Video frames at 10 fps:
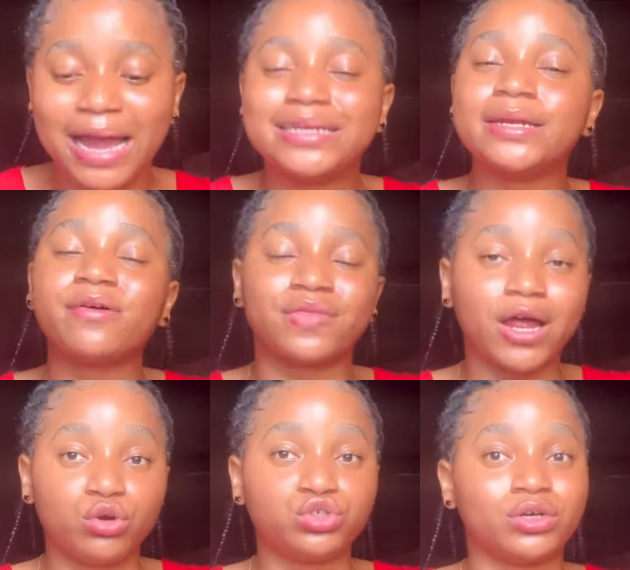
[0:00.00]
and the name of
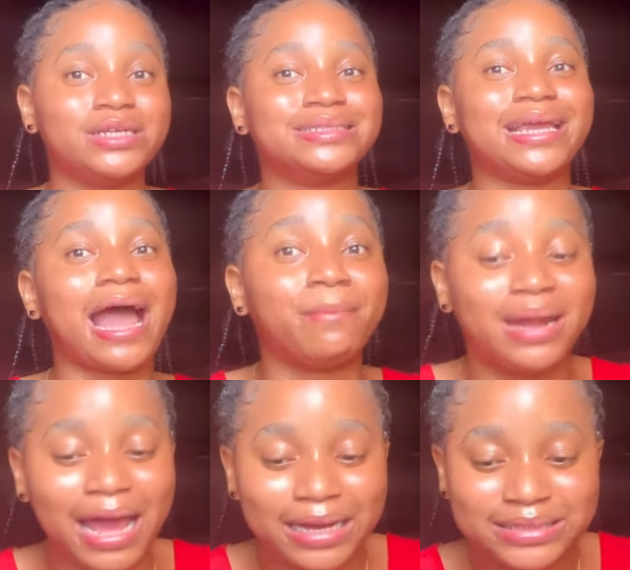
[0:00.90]
that lotion is the
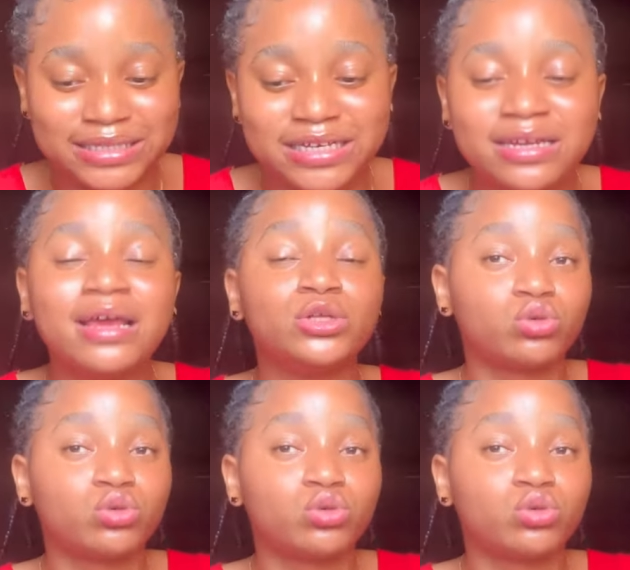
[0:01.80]
Amlactin